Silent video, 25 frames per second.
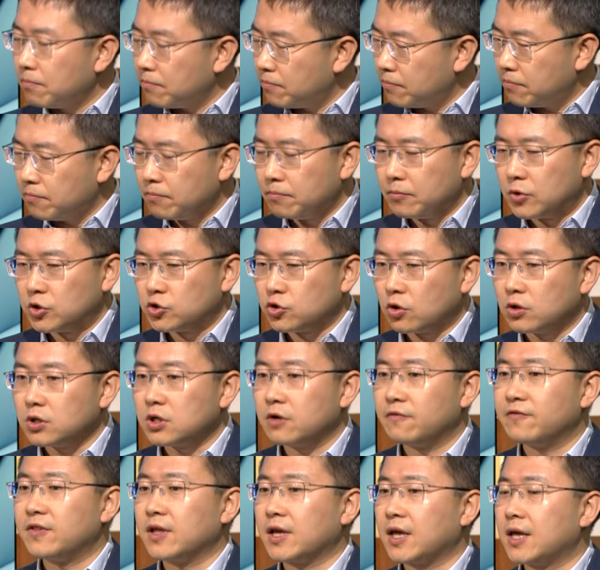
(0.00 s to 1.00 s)
majority
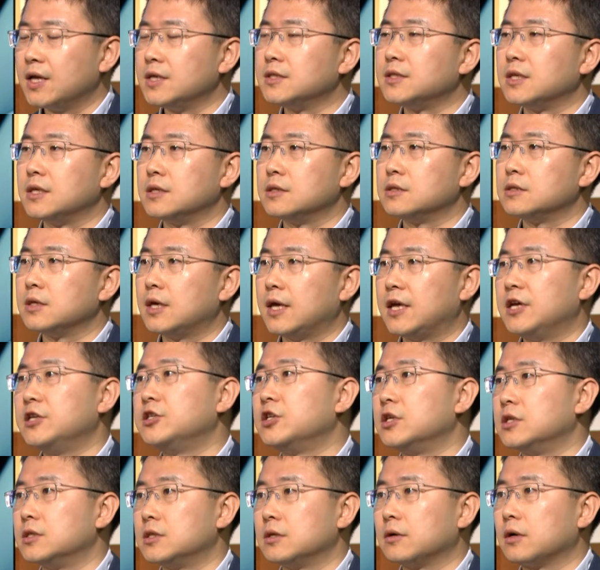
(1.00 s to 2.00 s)
of the cases, the
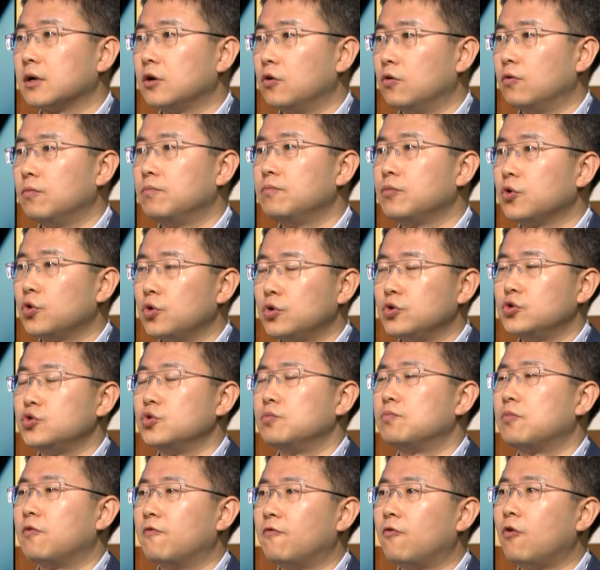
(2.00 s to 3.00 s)
agent going to
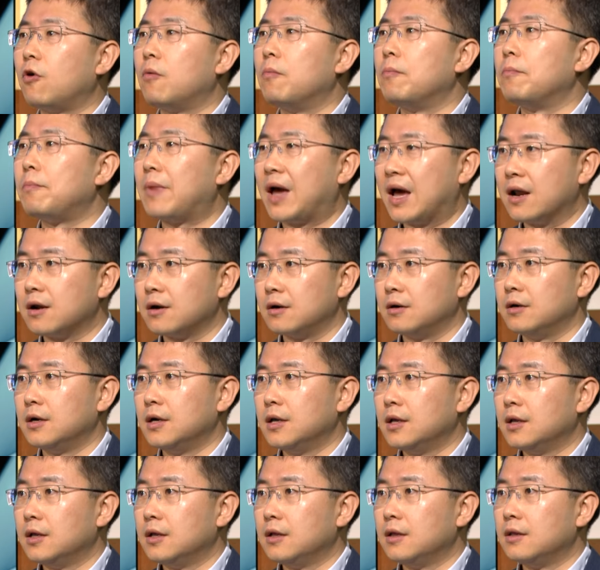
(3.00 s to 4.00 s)
perform better
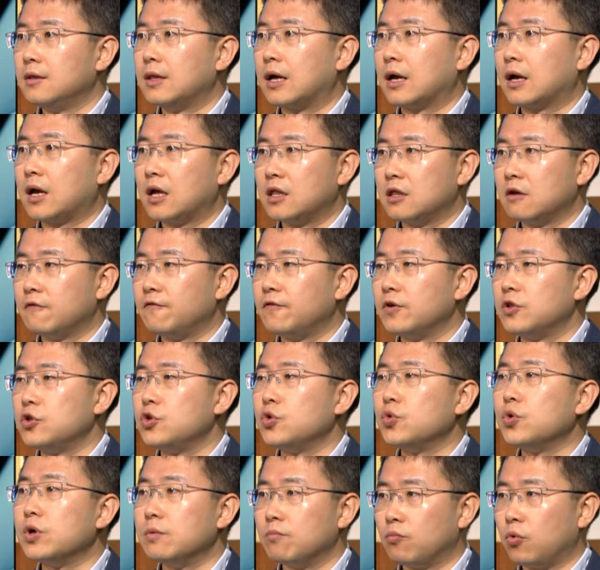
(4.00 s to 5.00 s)
than kind of a
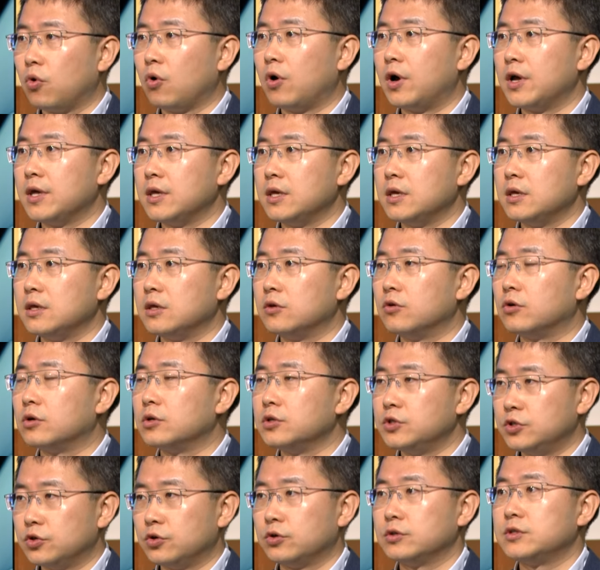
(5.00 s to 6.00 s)
new employee
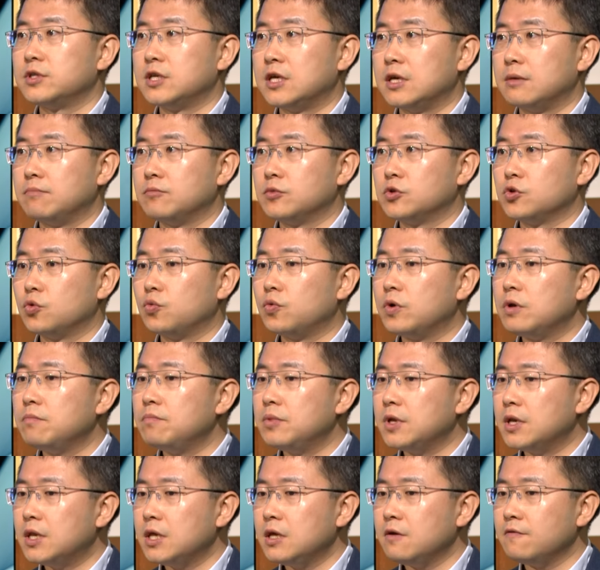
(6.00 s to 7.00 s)
in your team. So we
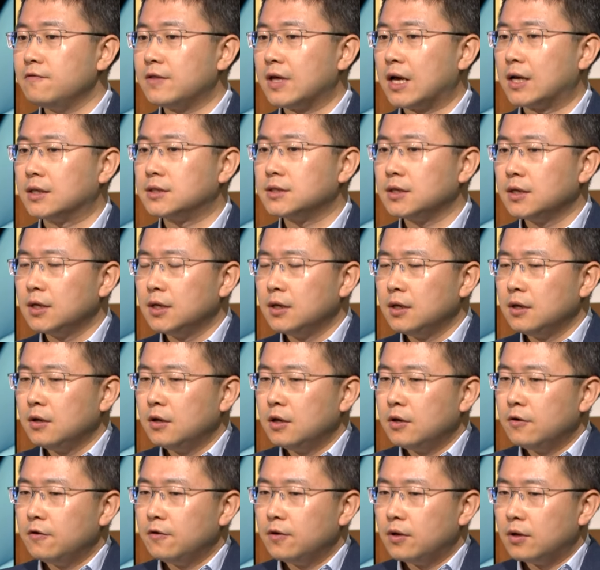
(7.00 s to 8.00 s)
believe that
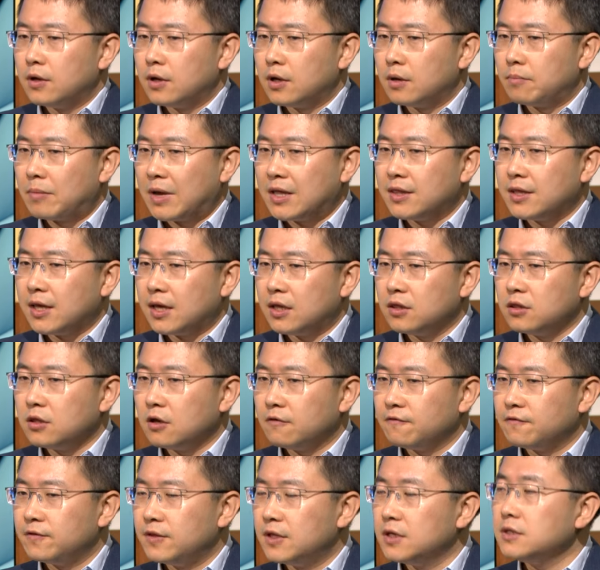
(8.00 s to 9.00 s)
by the end
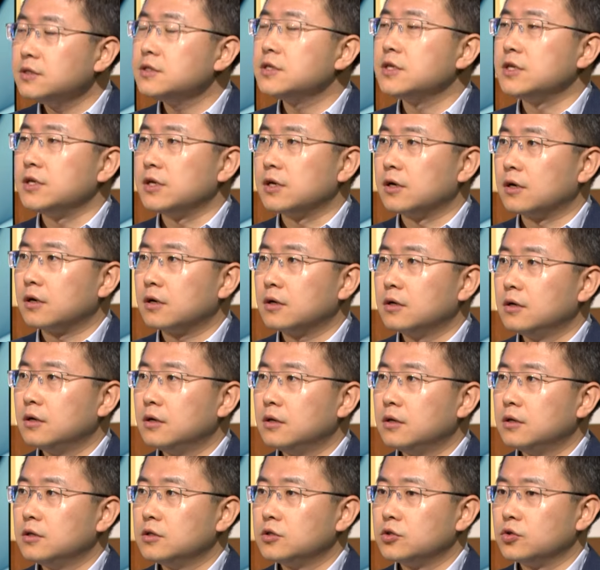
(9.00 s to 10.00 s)
of this year,
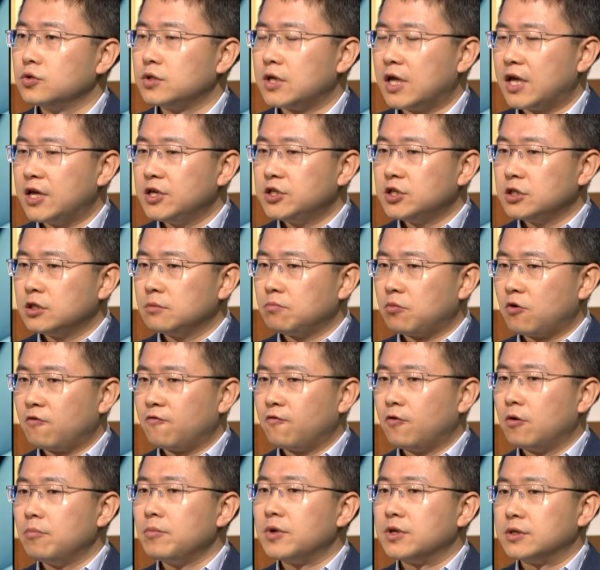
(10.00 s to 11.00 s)
so the agent
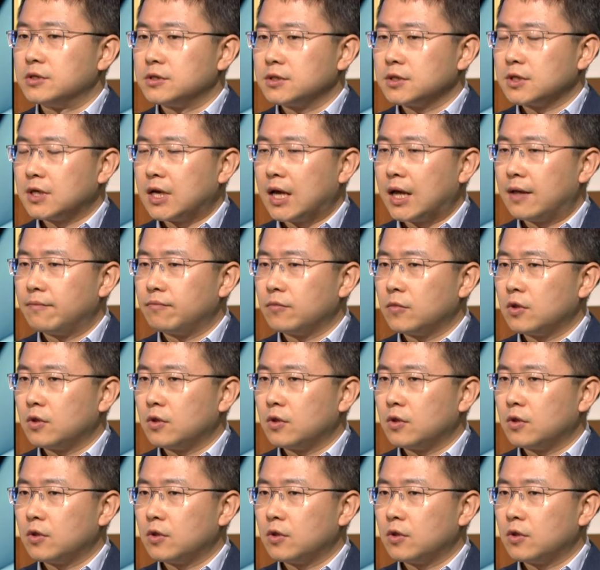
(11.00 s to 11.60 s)
performance can,